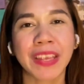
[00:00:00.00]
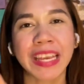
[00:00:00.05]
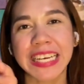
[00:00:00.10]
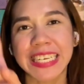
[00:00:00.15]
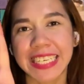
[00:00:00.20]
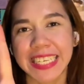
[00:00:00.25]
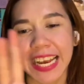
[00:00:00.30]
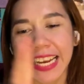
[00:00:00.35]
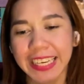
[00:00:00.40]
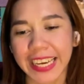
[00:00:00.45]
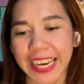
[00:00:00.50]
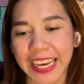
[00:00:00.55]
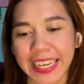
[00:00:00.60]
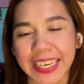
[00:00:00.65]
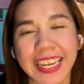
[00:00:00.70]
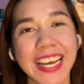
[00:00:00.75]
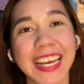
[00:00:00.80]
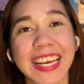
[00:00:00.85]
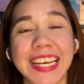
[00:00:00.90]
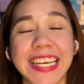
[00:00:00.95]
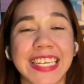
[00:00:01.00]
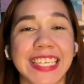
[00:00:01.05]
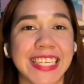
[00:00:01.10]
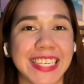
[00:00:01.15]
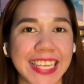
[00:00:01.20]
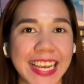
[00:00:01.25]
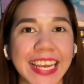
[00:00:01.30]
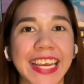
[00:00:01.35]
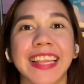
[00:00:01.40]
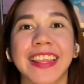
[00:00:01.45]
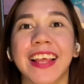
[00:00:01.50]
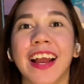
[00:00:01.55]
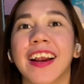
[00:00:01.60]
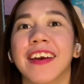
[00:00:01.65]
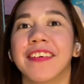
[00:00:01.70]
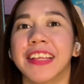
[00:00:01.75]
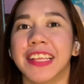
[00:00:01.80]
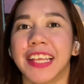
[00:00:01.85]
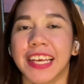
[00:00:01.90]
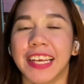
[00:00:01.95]
Second is the
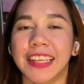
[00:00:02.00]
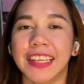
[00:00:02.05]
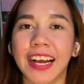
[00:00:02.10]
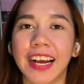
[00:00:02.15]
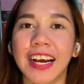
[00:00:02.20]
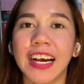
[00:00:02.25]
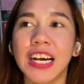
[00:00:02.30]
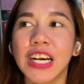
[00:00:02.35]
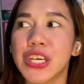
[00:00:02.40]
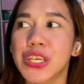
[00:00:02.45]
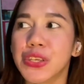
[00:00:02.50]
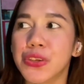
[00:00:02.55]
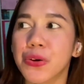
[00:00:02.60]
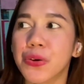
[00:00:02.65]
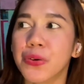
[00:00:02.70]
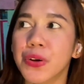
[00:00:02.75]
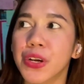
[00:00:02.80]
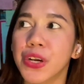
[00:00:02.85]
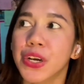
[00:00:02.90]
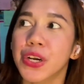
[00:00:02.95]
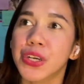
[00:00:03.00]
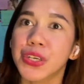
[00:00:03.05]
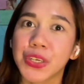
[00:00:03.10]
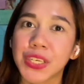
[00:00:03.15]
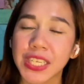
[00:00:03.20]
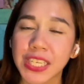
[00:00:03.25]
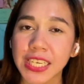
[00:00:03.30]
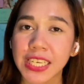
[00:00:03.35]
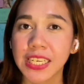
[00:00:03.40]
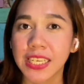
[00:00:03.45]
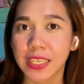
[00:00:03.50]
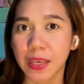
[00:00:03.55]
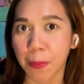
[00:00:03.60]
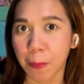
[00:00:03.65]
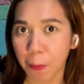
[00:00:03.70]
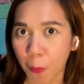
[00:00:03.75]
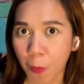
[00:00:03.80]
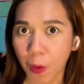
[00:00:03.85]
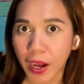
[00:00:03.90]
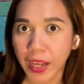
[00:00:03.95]
secondary data. So you see
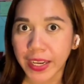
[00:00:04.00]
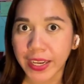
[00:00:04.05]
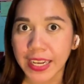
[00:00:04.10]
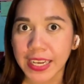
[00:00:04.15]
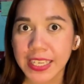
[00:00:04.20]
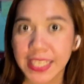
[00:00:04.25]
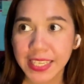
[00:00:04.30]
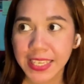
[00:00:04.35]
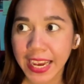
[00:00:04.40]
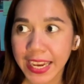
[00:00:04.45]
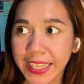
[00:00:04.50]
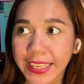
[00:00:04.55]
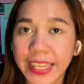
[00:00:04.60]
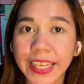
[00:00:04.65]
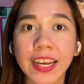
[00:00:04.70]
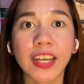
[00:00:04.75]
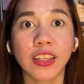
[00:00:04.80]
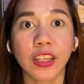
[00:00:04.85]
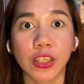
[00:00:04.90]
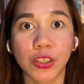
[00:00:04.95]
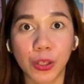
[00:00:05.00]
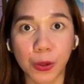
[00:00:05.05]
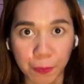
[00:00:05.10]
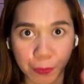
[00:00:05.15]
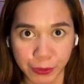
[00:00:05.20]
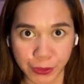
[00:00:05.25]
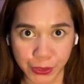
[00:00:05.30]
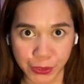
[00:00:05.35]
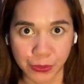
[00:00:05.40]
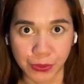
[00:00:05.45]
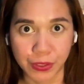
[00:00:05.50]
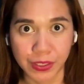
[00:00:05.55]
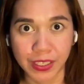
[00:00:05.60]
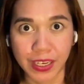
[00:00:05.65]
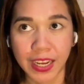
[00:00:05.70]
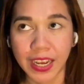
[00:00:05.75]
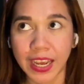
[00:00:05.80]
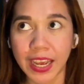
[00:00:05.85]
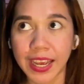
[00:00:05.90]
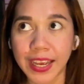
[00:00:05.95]
someone citing another person
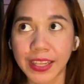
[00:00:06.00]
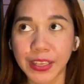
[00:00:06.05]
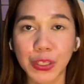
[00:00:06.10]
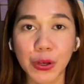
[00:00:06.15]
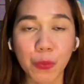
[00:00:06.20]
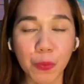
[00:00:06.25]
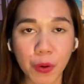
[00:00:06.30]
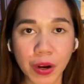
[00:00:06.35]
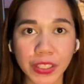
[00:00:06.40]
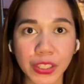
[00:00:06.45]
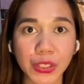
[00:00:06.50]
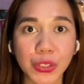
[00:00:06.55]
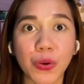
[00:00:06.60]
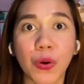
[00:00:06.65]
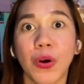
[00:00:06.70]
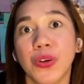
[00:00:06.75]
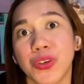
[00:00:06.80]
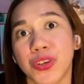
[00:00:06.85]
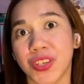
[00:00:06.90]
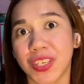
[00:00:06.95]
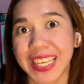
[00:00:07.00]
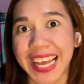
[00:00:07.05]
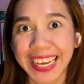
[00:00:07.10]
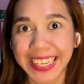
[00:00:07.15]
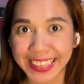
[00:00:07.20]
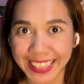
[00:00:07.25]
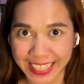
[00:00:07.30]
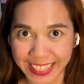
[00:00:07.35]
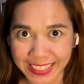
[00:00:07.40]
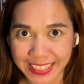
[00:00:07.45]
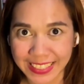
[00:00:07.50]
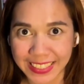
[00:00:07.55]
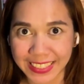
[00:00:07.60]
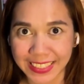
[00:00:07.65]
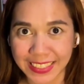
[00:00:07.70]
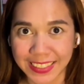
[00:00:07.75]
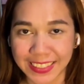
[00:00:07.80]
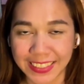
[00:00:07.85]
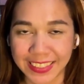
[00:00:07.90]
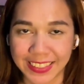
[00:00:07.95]
and you wanted to also cite it.
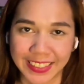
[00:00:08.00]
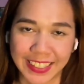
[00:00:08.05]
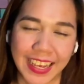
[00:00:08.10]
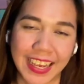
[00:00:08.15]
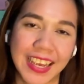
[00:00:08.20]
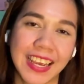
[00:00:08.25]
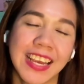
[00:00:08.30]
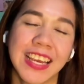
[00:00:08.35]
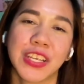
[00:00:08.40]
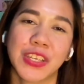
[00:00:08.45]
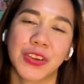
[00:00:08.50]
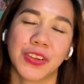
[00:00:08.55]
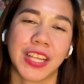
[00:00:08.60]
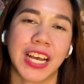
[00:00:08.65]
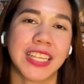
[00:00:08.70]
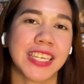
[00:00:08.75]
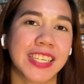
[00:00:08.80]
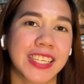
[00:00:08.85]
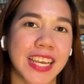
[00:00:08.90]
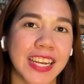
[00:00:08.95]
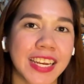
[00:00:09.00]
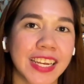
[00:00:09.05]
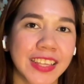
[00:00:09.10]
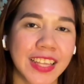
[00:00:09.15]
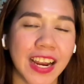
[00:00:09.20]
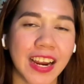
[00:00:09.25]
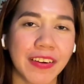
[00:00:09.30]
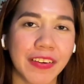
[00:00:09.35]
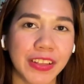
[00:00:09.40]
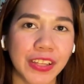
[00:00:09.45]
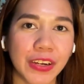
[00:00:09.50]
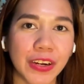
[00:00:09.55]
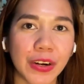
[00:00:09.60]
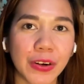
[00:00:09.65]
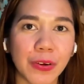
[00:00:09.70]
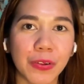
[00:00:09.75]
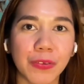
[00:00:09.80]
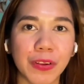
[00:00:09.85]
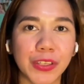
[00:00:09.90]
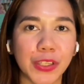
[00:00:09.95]
Okay, so that is secondary. There are
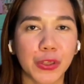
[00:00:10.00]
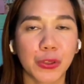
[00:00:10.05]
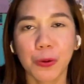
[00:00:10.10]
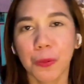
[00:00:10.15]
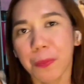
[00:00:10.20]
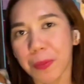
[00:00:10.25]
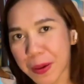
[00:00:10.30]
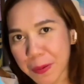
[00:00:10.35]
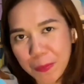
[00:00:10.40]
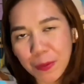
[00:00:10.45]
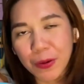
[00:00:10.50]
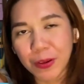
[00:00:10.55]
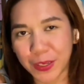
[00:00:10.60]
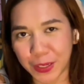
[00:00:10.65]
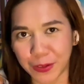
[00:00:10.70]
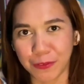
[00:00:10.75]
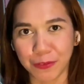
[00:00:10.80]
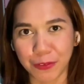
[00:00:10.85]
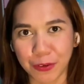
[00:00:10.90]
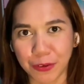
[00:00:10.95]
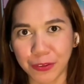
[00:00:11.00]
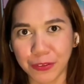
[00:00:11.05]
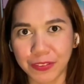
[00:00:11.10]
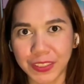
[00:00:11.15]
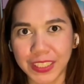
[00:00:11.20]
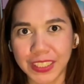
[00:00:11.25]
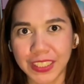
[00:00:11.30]
already 2 people involved